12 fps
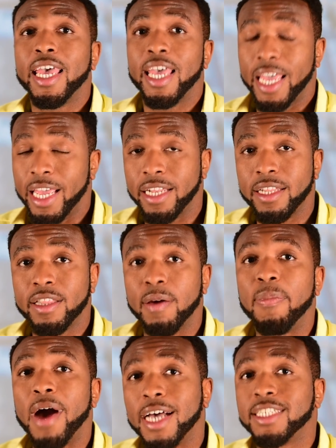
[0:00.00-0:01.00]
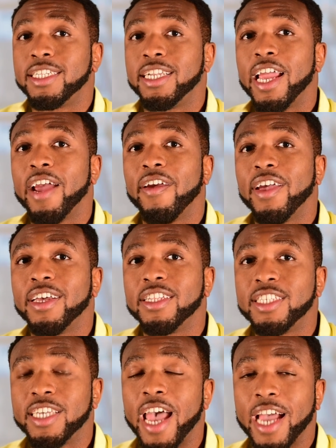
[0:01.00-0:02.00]
in the Boston area
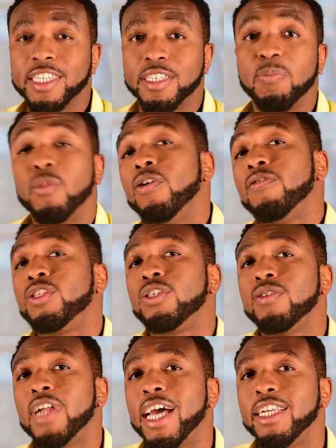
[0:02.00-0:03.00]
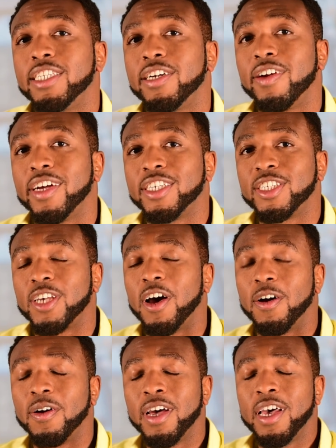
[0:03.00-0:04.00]
to actually move to Nigeria.
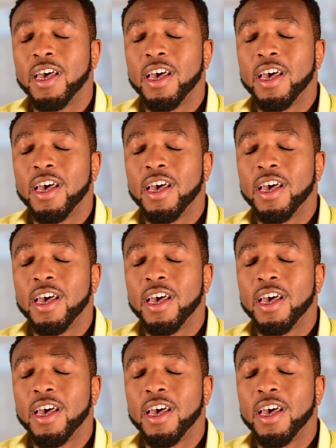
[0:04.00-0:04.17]
So